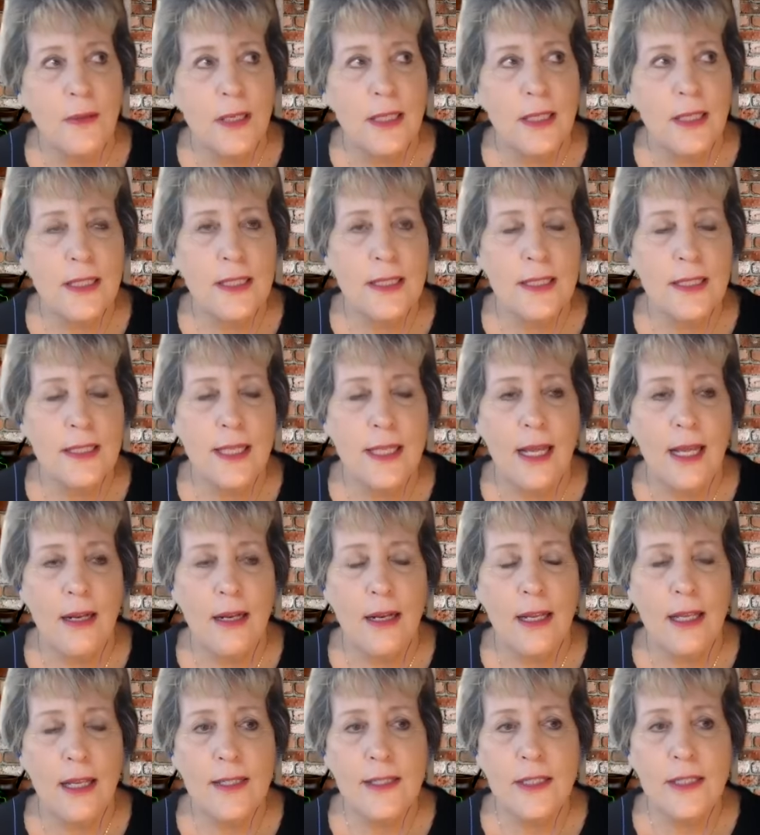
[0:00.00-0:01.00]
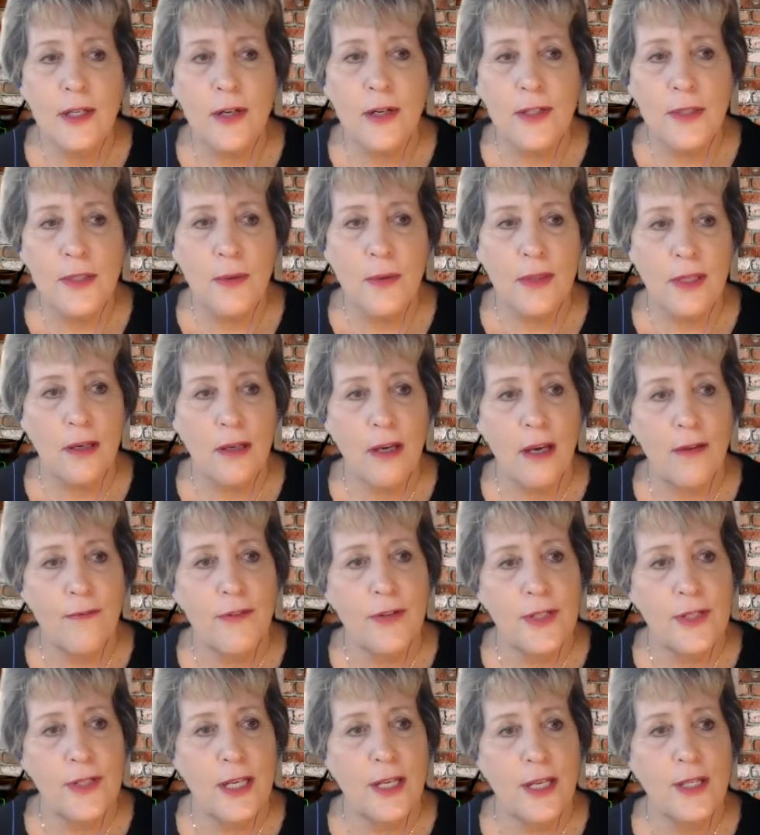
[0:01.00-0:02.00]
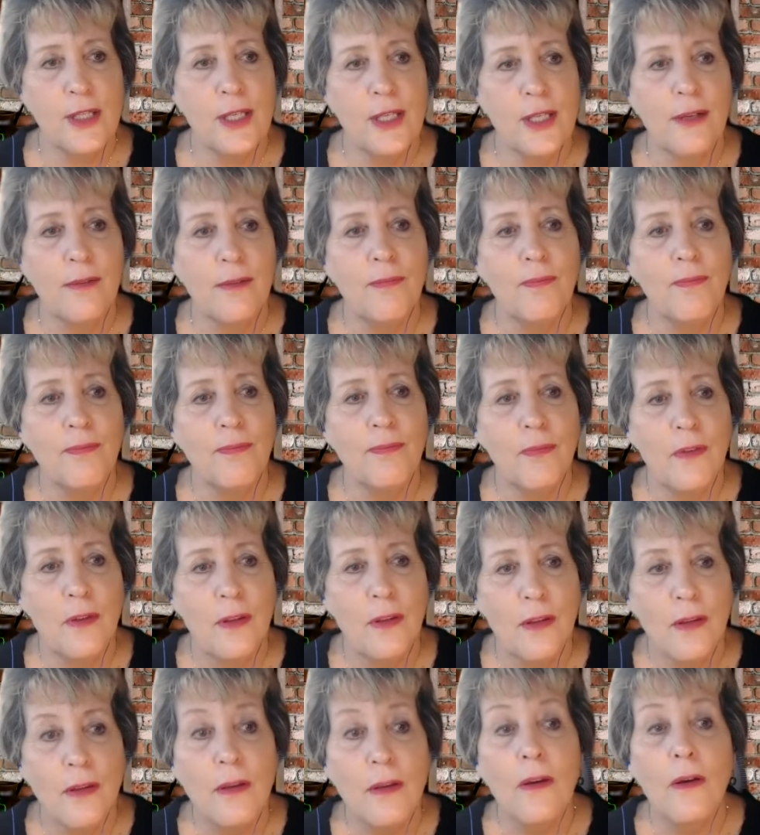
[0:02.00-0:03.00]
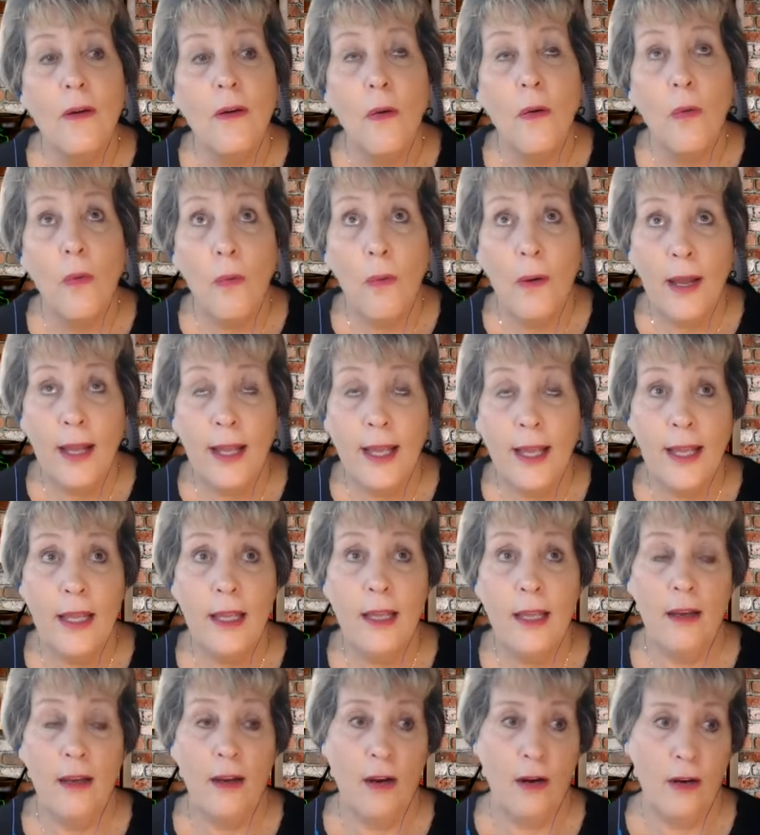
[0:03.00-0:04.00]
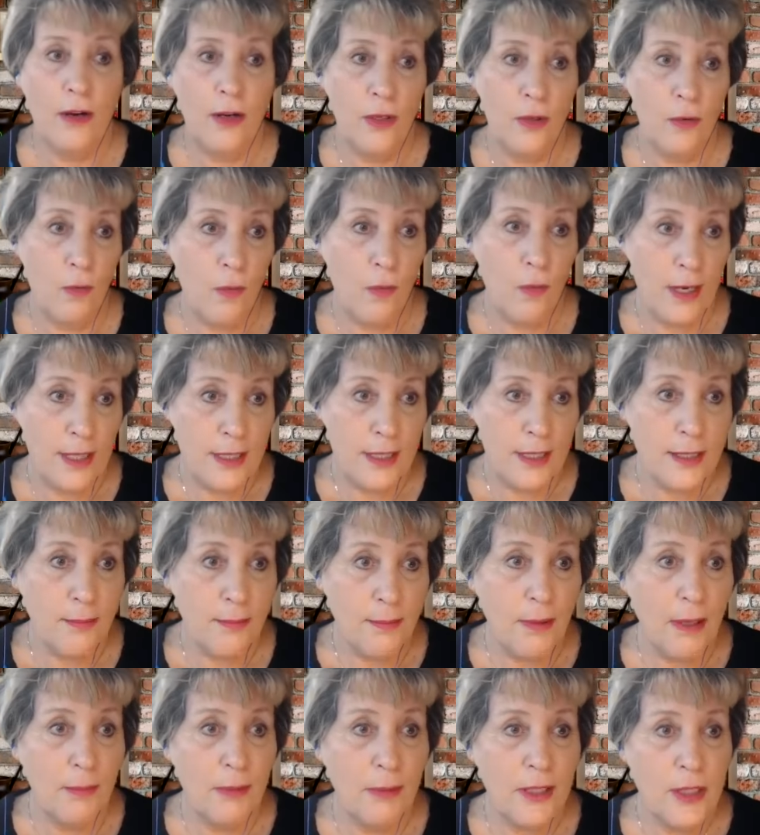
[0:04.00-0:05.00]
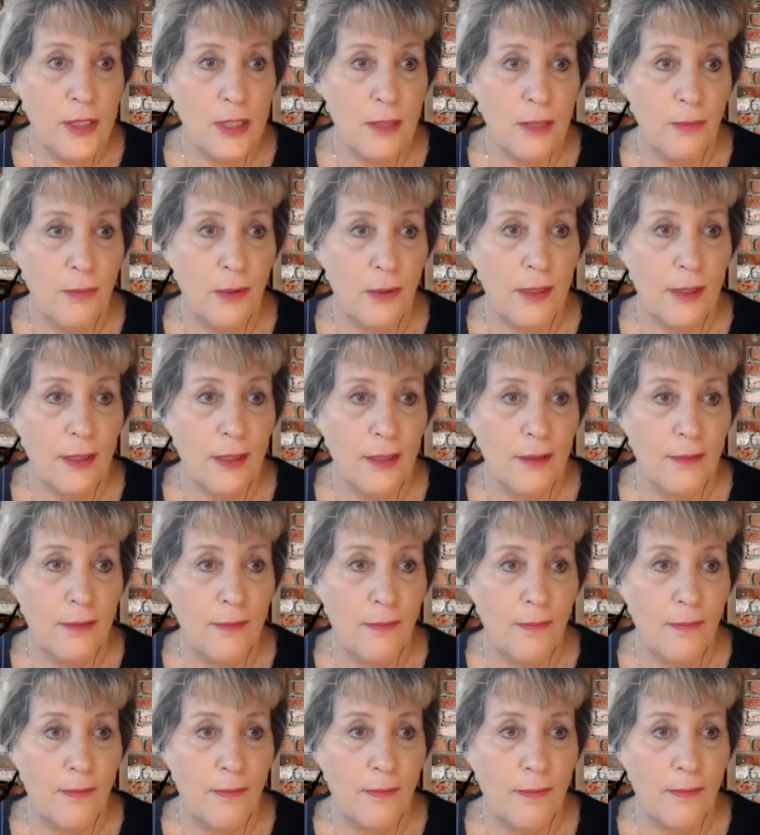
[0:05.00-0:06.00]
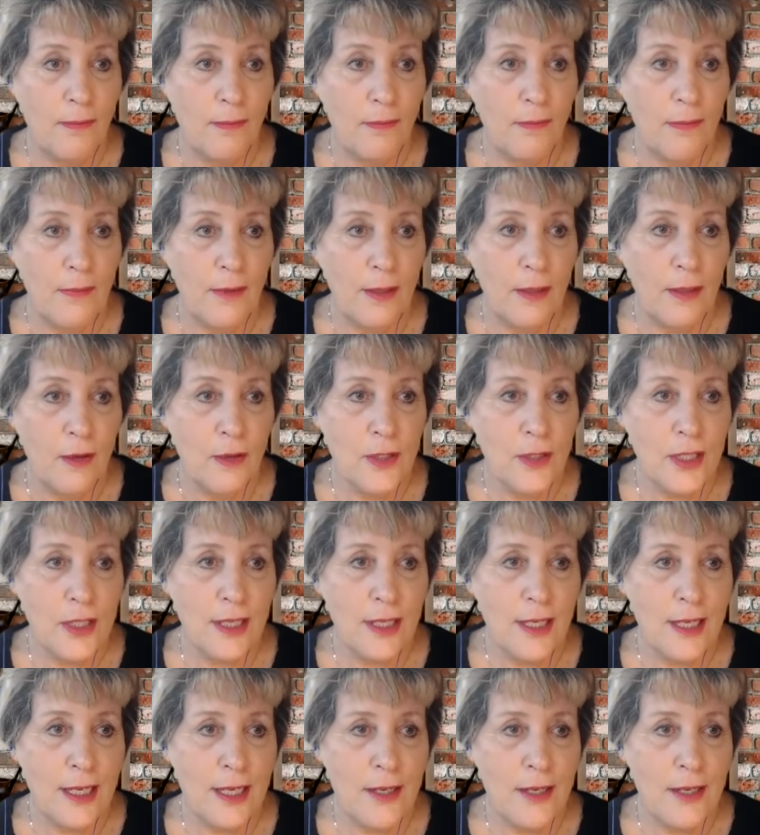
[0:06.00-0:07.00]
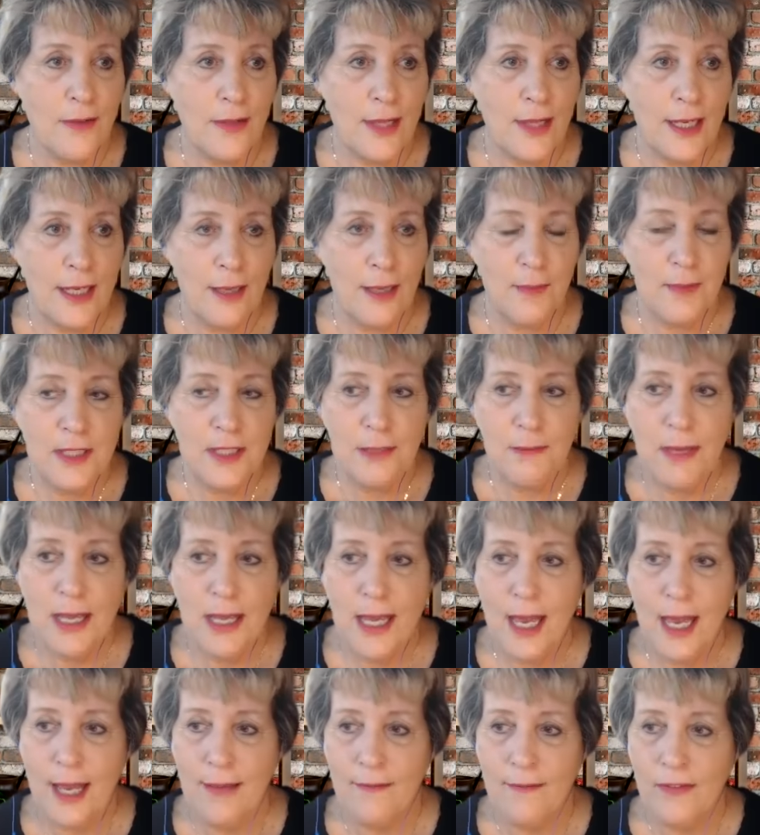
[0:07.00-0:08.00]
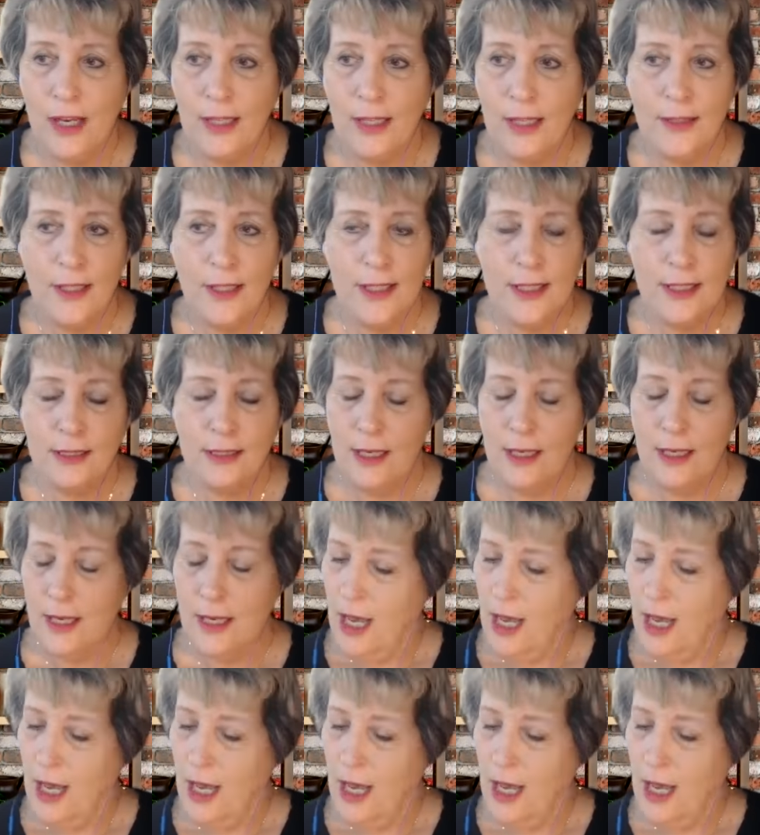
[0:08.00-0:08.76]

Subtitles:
is that it starts with a conversation. Why are you wanting to publish a book? Usually, they come to me, I've got this